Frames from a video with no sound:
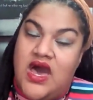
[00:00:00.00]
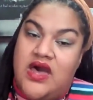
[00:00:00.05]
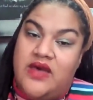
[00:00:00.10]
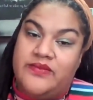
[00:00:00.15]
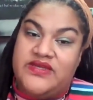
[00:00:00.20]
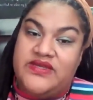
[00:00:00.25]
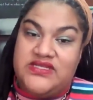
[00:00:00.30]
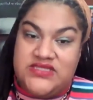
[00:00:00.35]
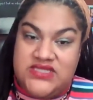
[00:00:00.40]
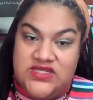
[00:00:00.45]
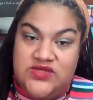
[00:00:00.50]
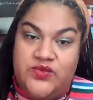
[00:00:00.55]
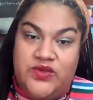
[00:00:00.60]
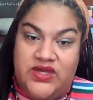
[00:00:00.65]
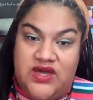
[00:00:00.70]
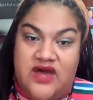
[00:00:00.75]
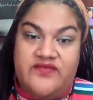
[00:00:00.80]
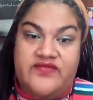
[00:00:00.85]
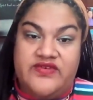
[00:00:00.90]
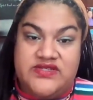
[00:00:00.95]
continuing
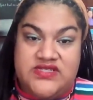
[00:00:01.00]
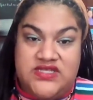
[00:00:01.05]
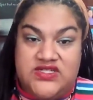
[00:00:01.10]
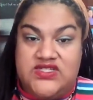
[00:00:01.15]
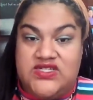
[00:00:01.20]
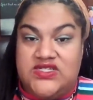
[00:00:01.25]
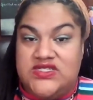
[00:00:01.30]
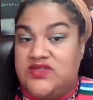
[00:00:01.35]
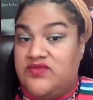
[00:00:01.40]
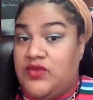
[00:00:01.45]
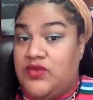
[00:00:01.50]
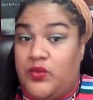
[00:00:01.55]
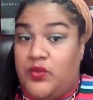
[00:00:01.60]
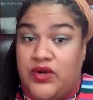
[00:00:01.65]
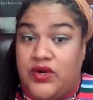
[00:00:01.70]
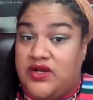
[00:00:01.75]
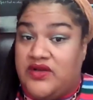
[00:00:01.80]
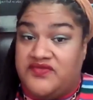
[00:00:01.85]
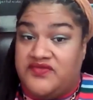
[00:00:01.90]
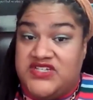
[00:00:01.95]
conversations of the
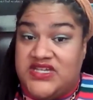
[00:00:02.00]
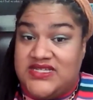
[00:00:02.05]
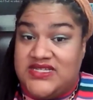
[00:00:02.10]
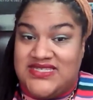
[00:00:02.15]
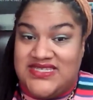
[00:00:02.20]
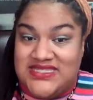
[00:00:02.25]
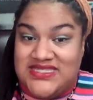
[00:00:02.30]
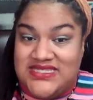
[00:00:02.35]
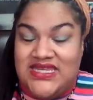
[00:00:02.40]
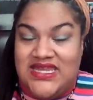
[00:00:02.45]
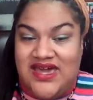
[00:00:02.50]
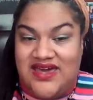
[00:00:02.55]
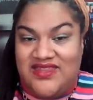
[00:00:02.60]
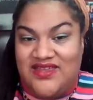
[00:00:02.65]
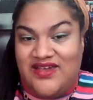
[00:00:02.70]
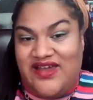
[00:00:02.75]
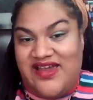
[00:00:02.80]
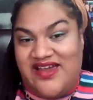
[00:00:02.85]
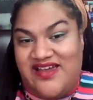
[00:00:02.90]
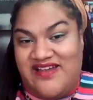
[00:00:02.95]
work of justice in
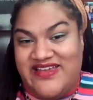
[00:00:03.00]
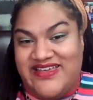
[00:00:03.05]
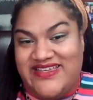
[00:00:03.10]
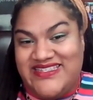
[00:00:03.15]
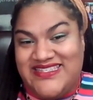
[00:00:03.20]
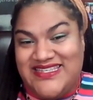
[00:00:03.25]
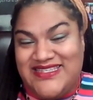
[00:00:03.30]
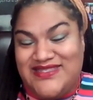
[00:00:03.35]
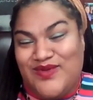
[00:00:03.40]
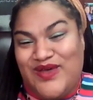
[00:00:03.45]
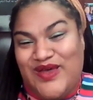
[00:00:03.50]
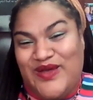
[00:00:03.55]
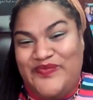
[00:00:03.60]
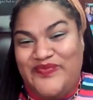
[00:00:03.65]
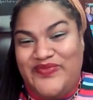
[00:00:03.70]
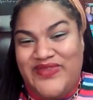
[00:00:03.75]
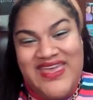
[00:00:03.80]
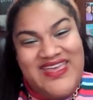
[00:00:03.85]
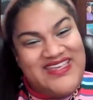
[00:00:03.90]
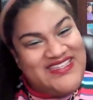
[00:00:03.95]
other areas as well.
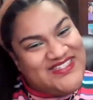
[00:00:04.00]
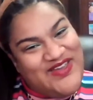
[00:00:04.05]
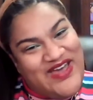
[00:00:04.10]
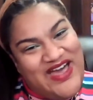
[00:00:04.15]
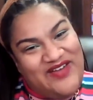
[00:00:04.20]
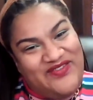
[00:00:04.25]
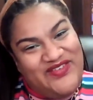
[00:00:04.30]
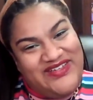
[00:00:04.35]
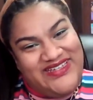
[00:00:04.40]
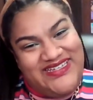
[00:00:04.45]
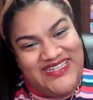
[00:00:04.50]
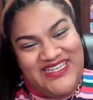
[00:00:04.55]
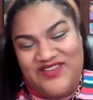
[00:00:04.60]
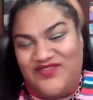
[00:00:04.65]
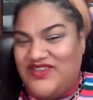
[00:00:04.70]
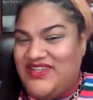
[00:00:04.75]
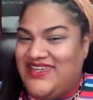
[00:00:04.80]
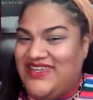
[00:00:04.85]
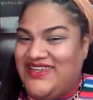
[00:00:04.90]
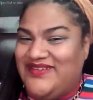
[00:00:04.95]
So have a good
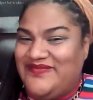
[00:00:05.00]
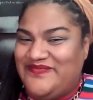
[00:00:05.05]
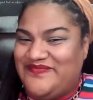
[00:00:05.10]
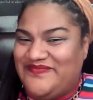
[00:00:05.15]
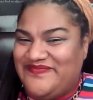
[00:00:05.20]
evening.